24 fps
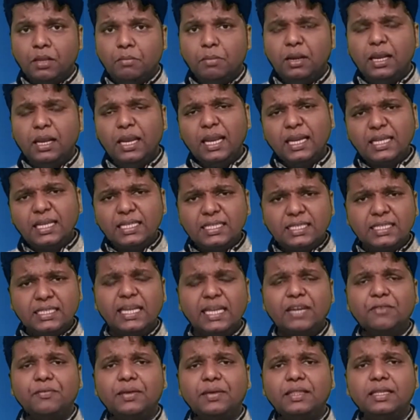But let us
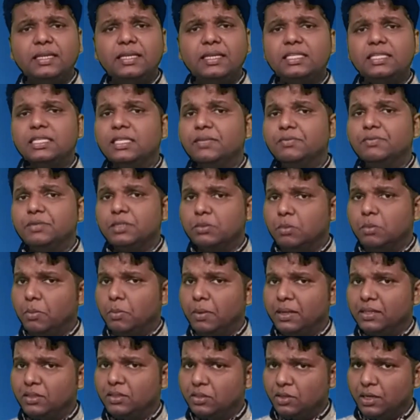check whether it is divisible
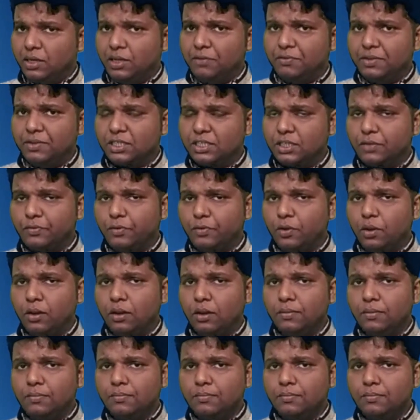by 3 first of all,